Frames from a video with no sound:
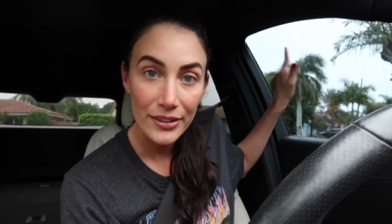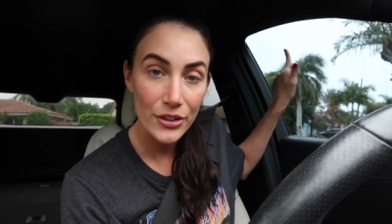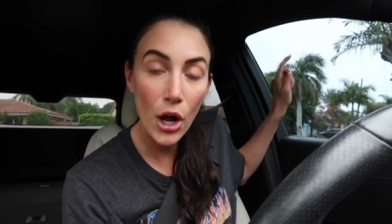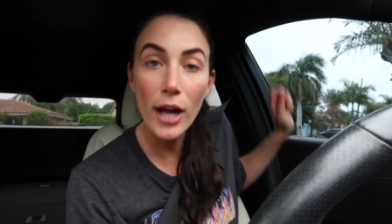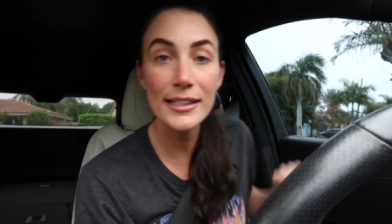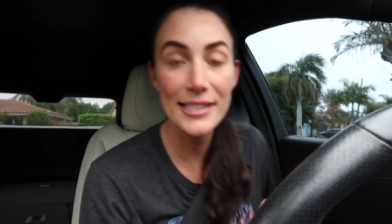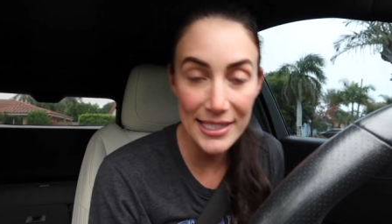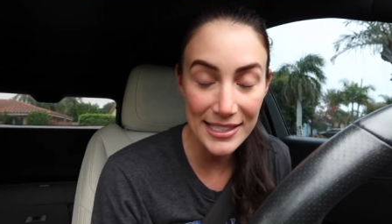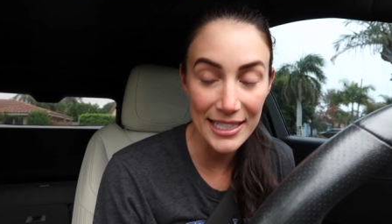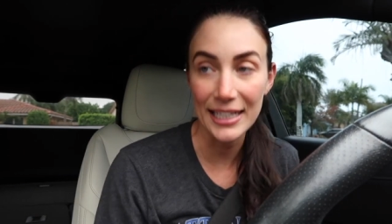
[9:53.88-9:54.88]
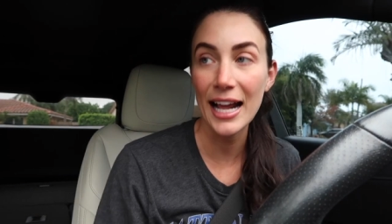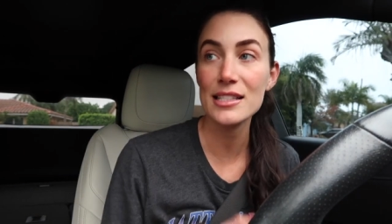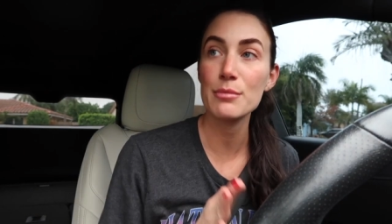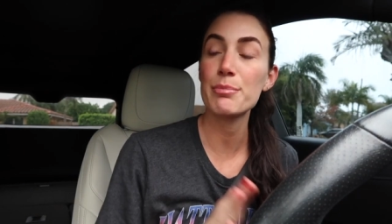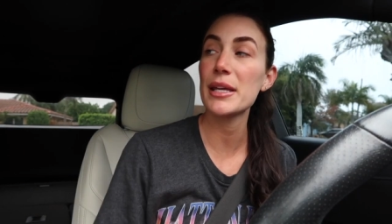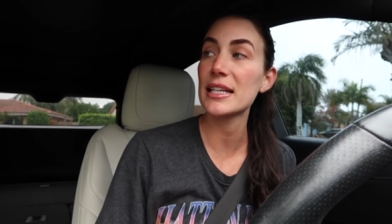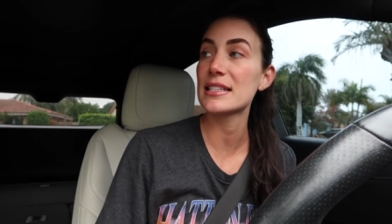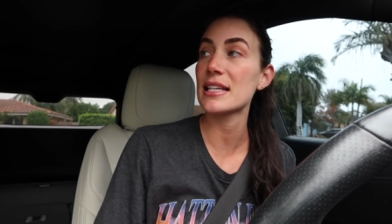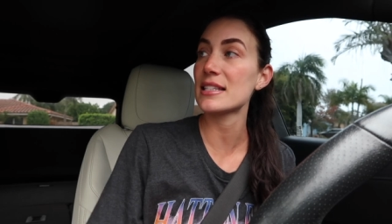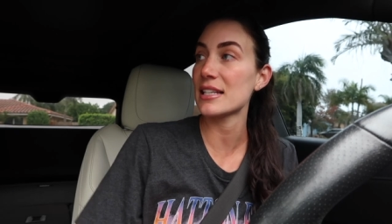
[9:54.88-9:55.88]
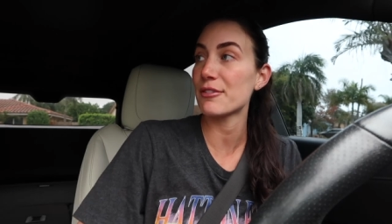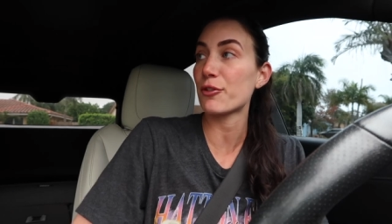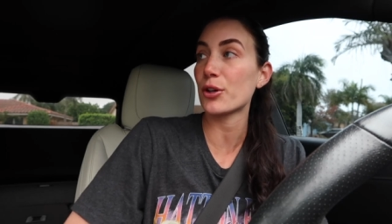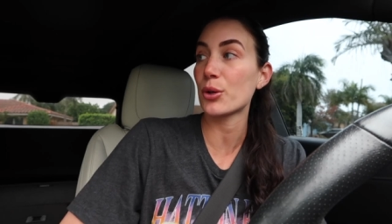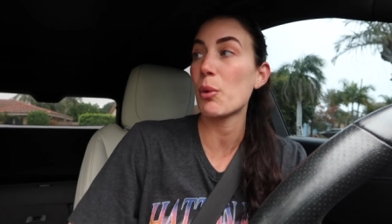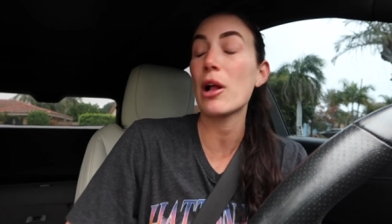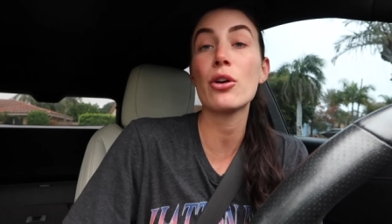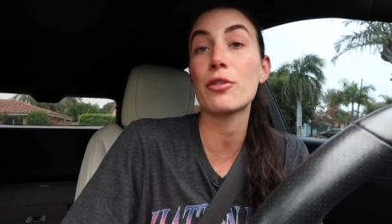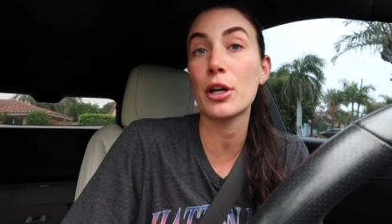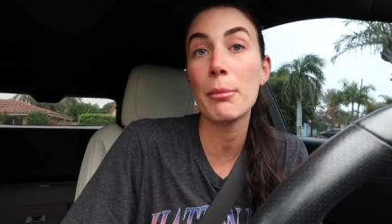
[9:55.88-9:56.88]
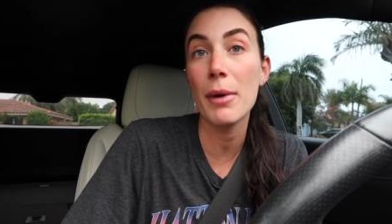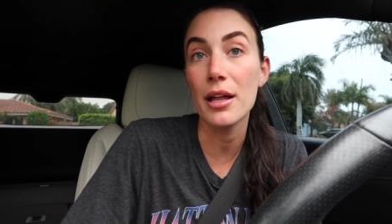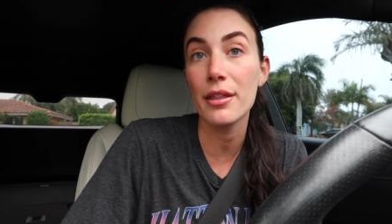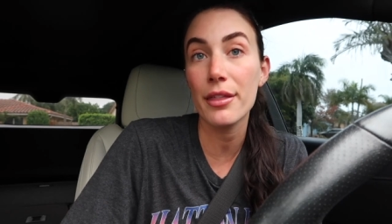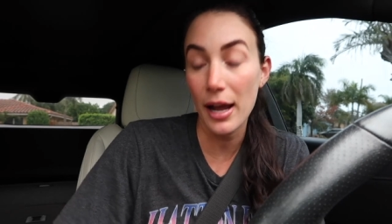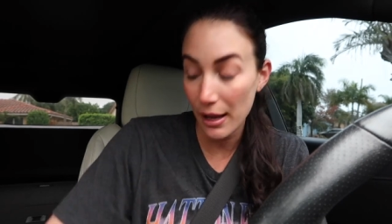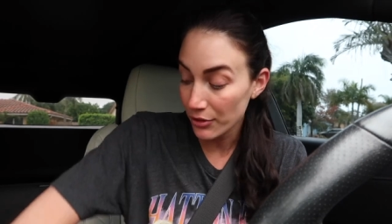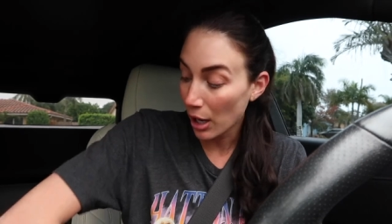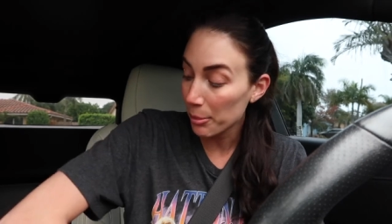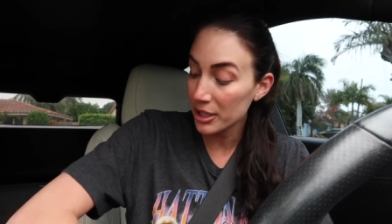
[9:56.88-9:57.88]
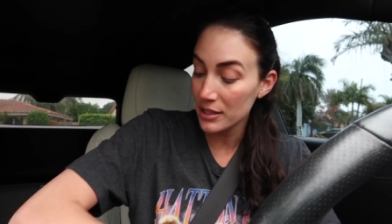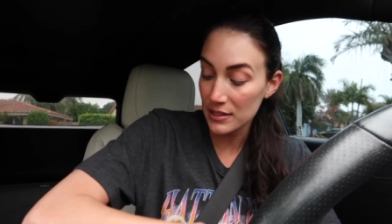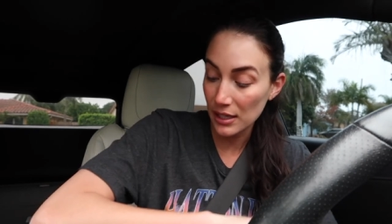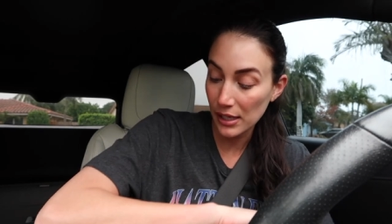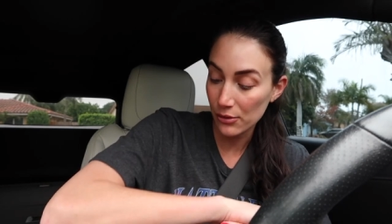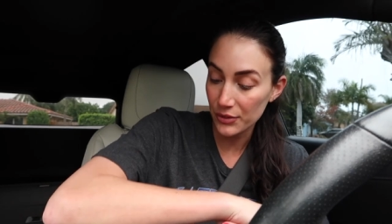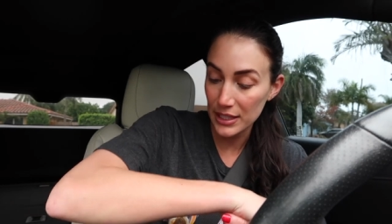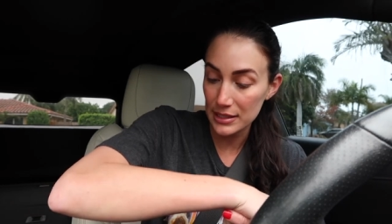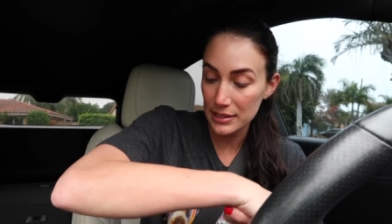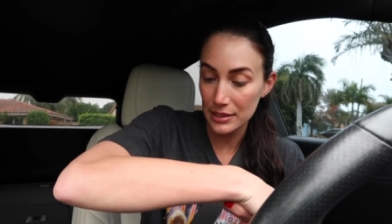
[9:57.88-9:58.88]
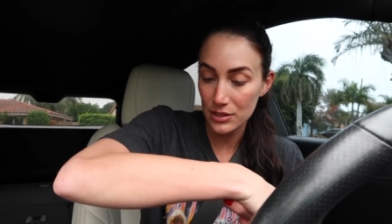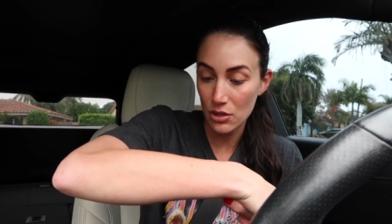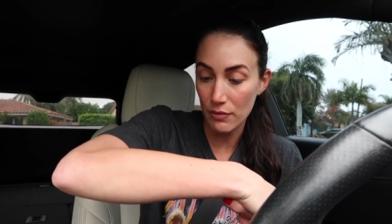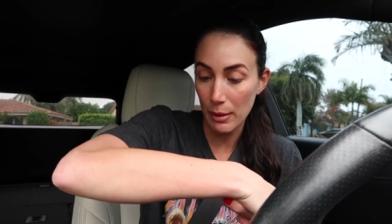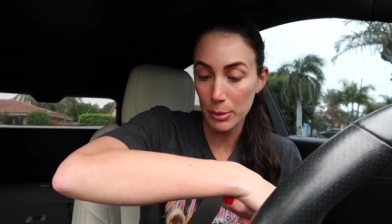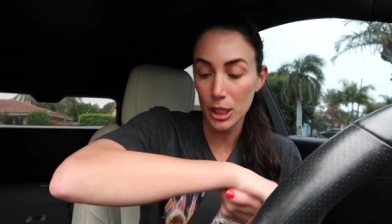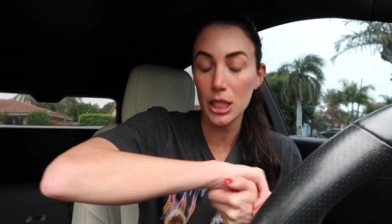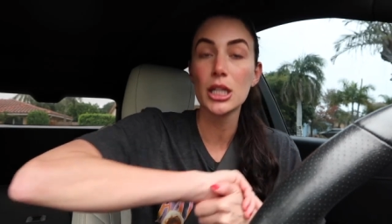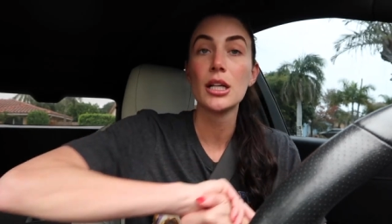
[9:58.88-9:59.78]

not existent. It hasn't been existent for well over a month. I have not been in the sun, I don't think, since November.